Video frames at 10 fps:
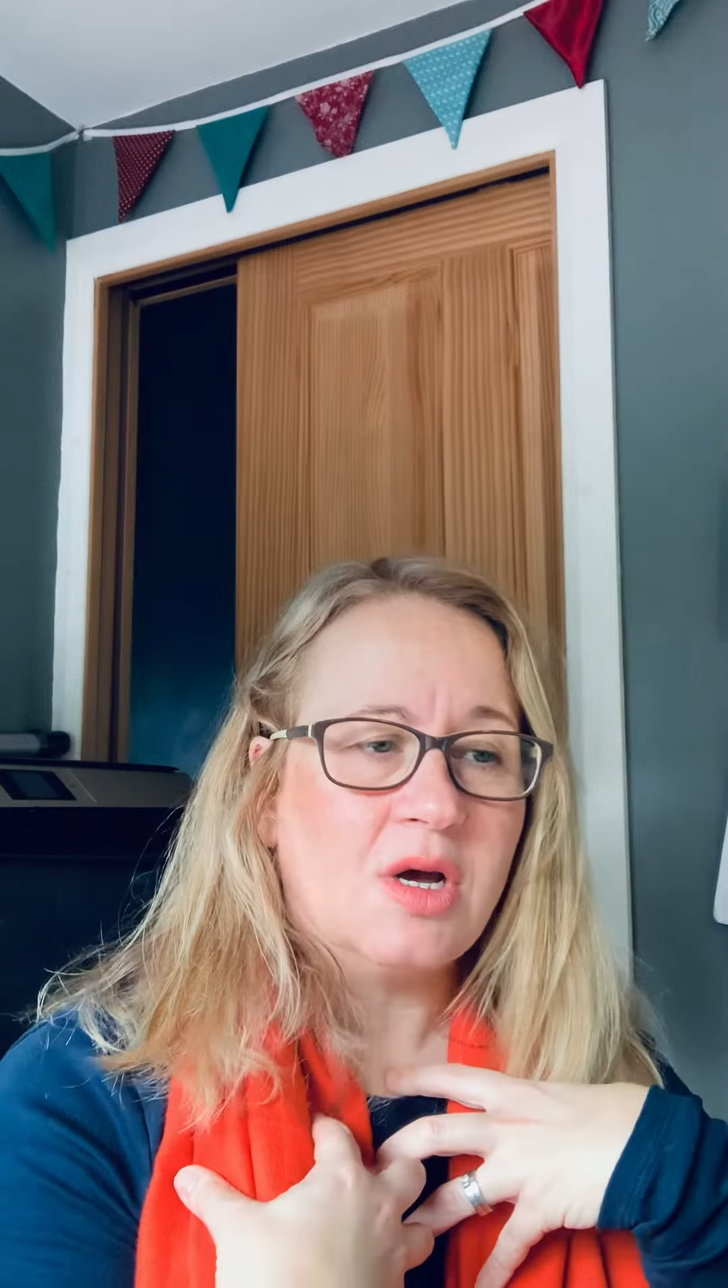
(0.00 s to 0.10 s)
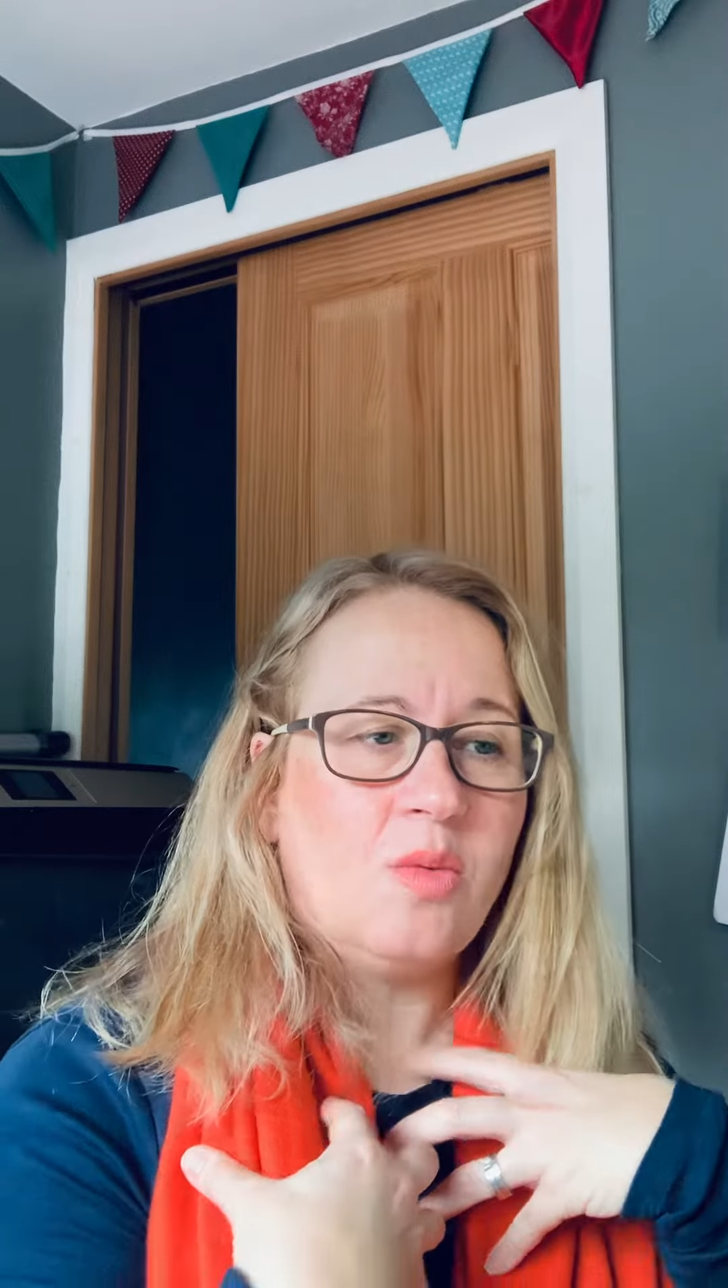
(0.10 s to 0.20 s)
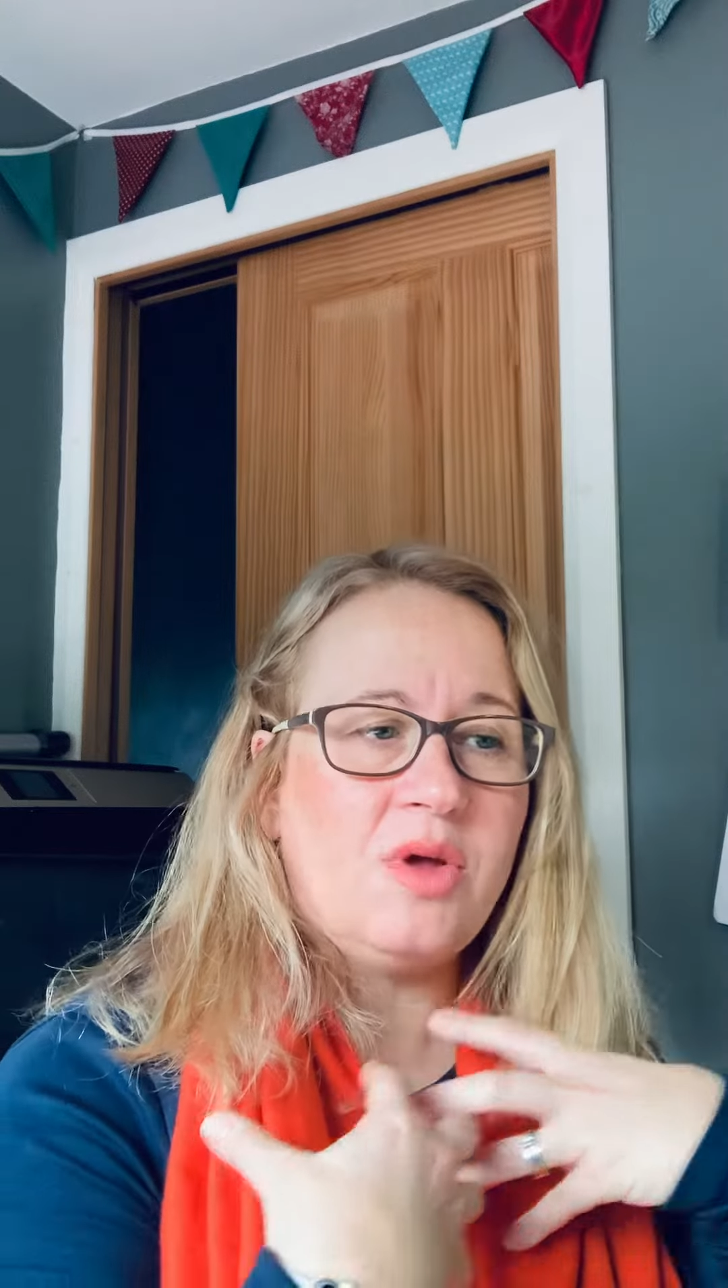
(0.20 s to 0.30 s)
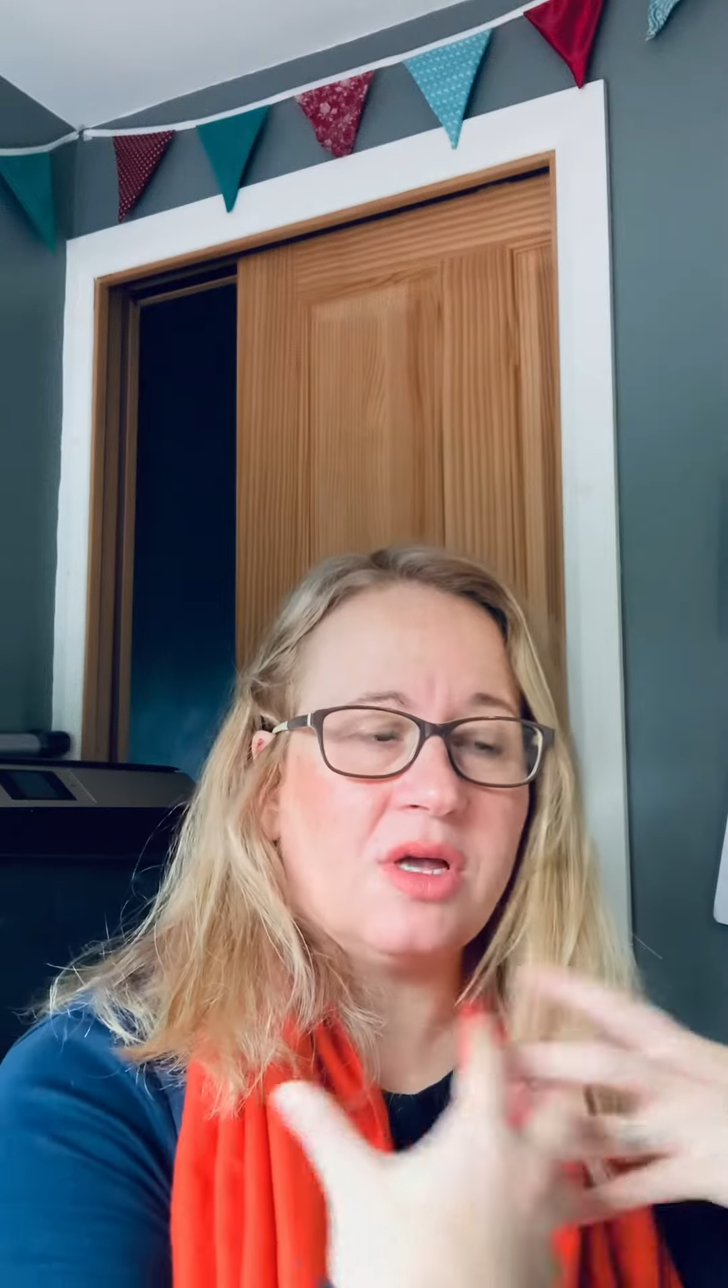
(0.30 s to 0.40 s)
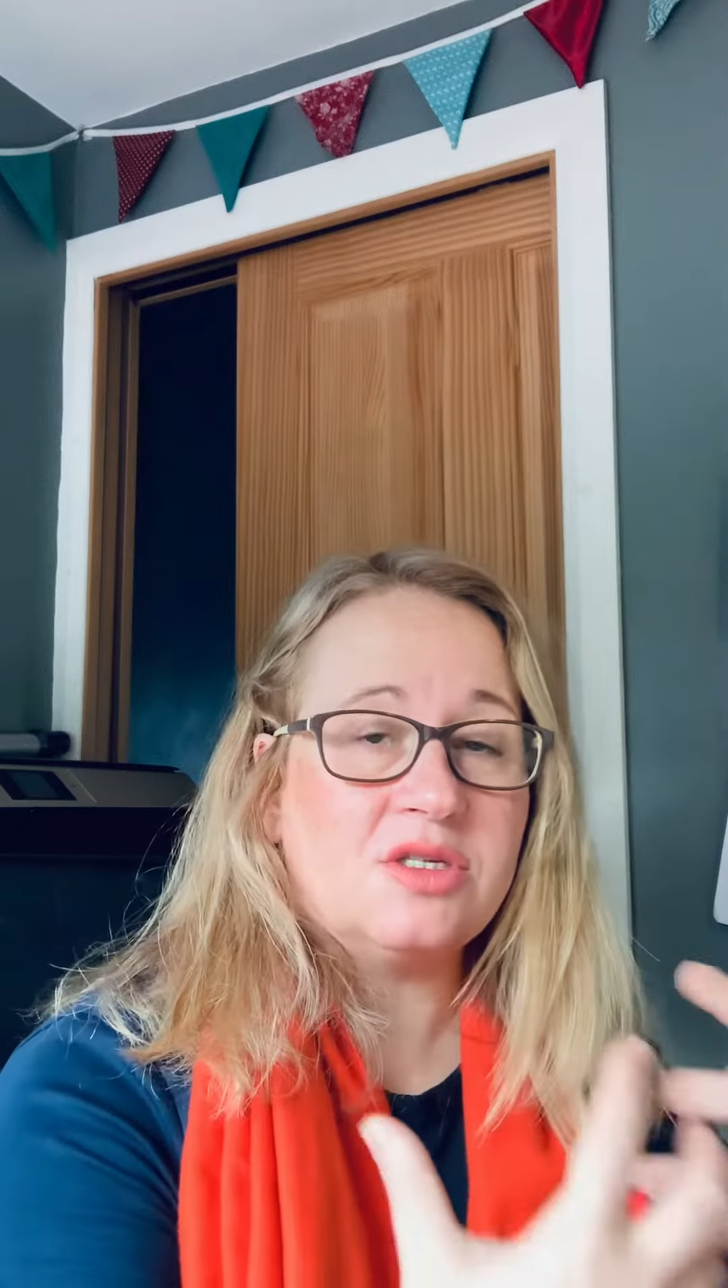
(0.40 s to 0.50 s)

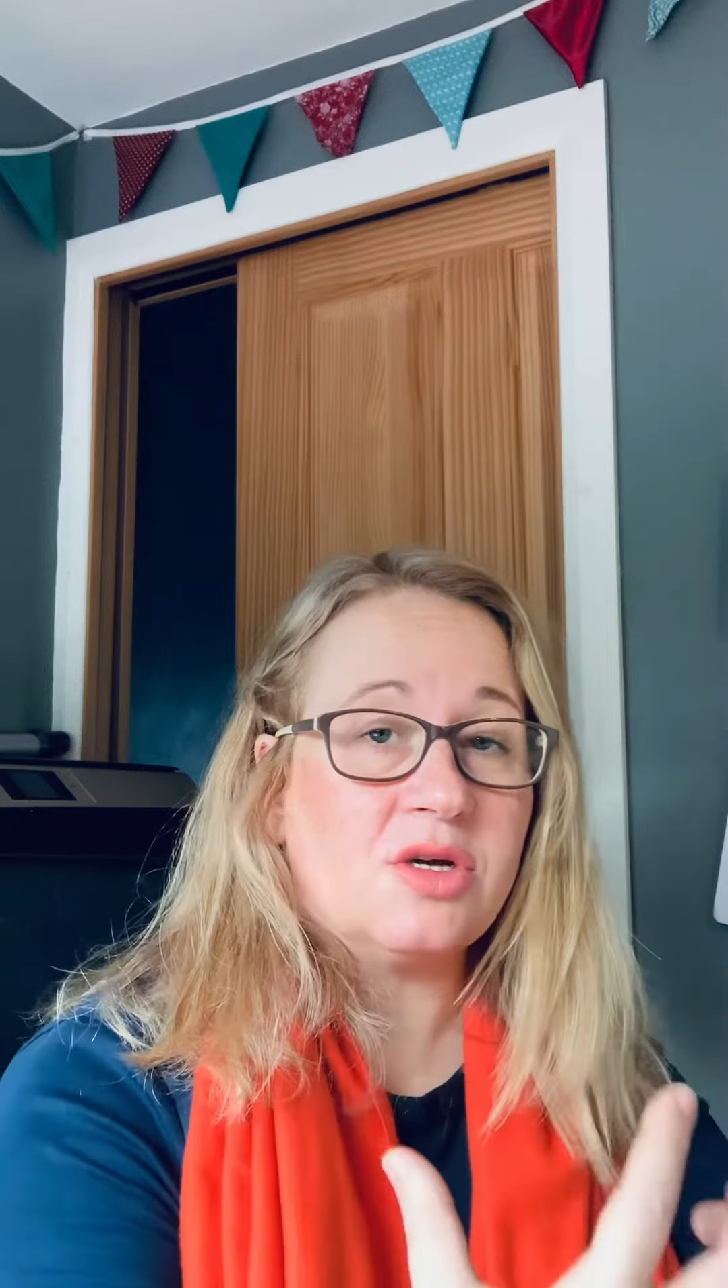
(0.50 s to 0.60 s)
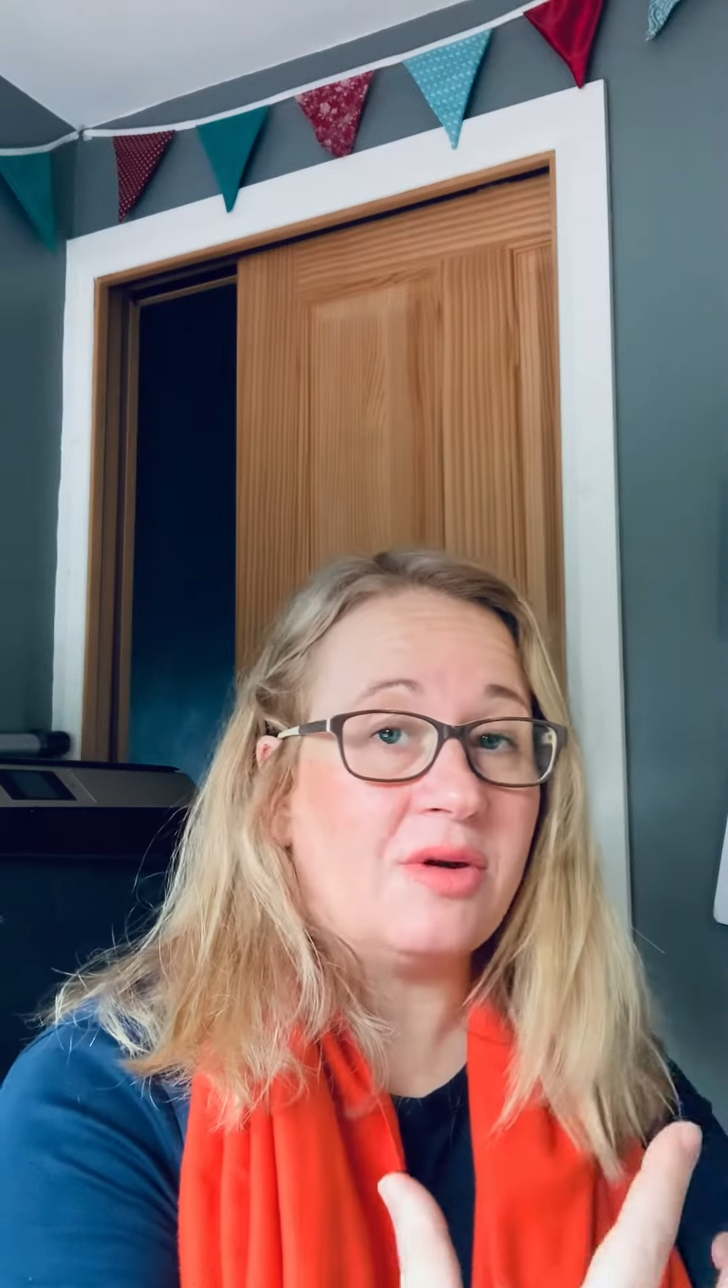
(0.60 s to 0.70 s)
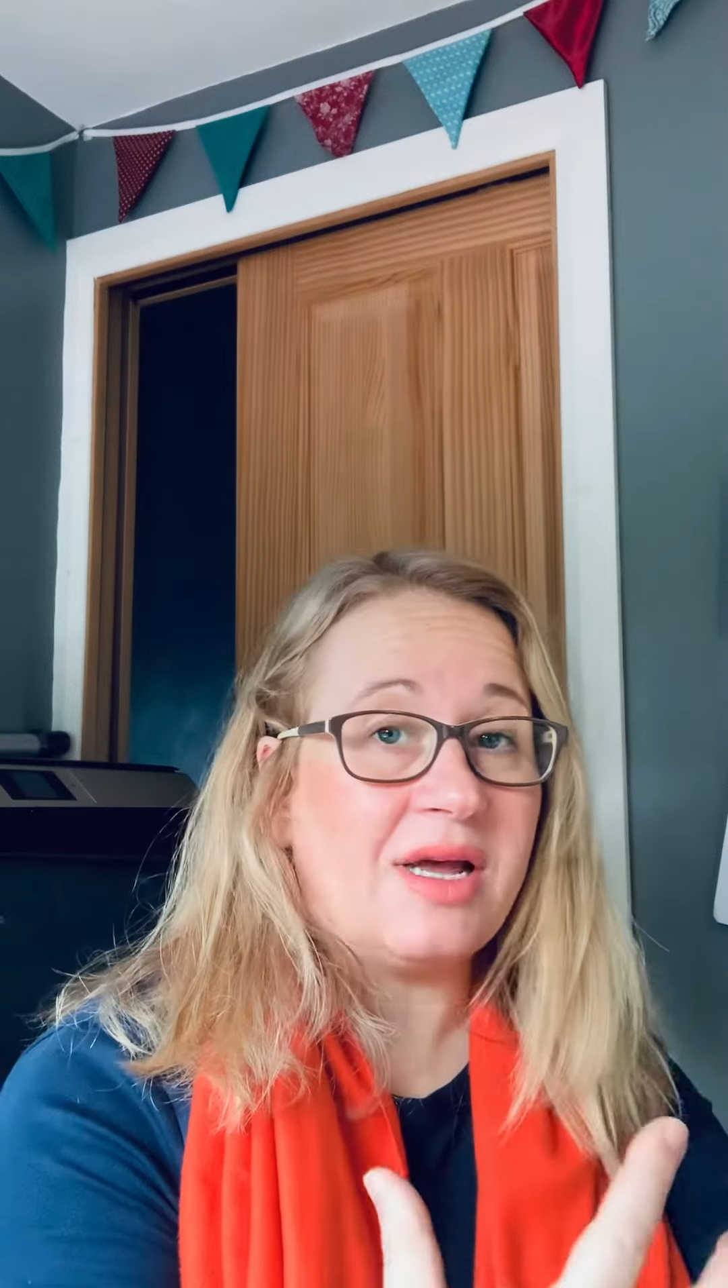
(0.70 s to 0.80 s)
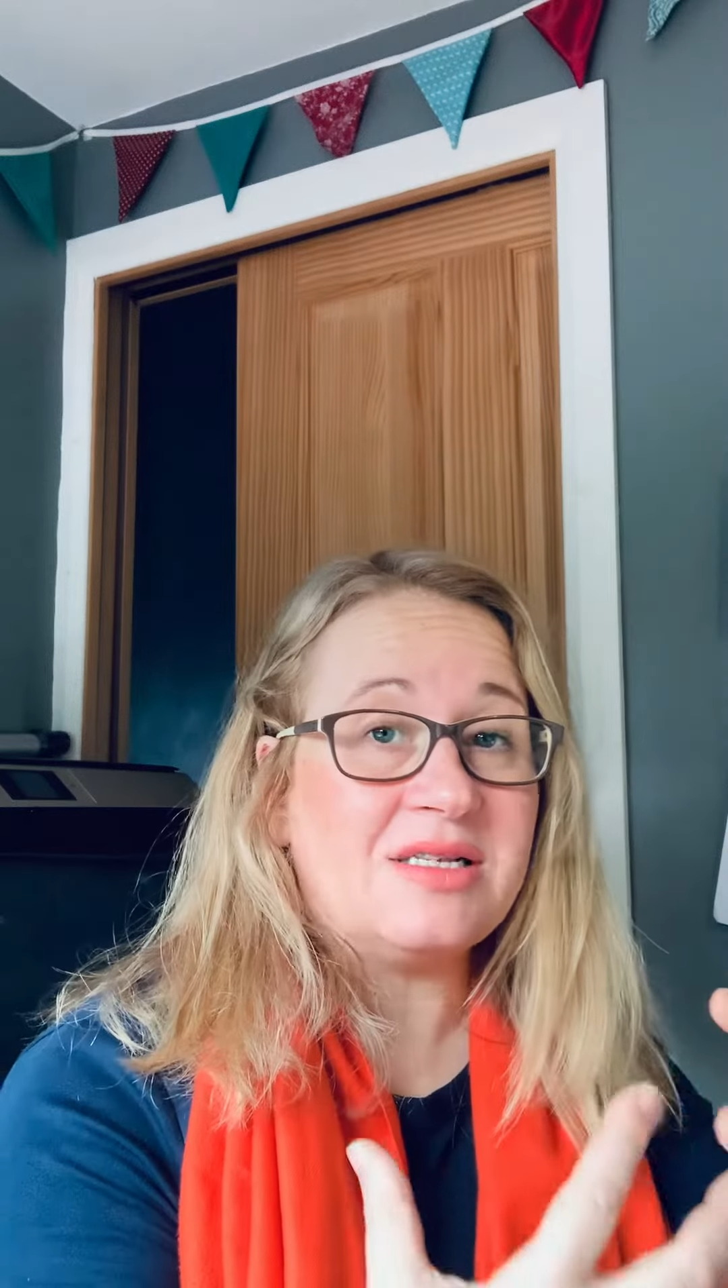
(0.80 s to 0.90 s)
we can donate.